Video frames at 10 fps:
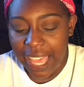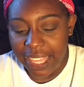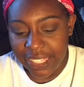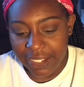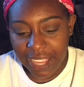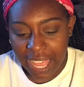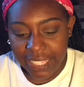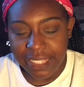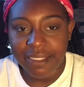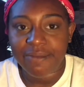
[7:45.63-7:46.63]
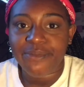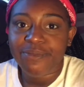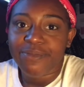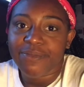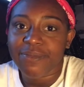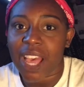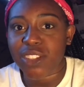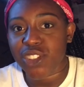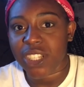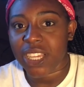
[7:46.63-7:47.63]
Yeah, so guys,
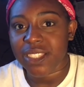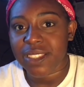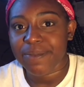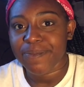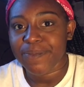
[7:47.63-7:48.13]
that's Shanice.